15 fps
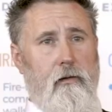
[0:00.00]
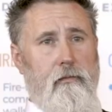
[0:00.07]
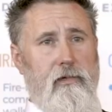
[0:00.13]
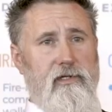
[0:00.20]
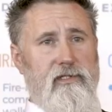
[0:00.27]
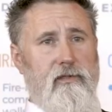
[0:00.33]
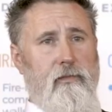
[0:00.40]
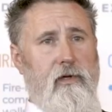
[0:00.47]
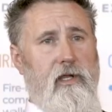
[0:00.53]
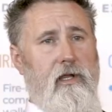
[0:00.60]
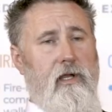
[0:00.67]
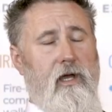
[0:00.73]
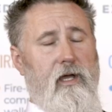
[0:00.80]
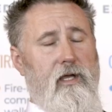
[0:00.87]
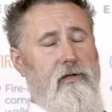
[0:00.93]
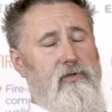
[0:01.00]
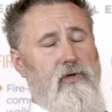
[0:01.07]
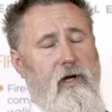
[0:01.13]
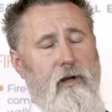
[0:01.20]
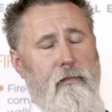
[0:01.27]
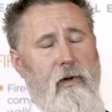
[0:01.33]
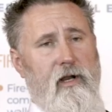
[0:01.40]
used to be a
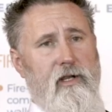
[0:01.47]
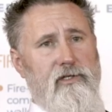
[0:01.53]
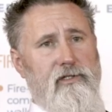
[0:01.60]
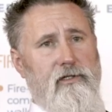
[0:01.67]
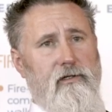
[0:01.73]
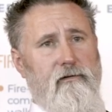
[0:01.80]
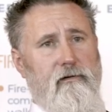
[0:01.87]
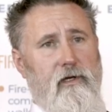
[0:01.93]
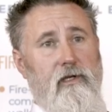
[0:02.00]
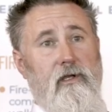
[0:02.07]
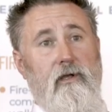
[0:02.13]
training manager at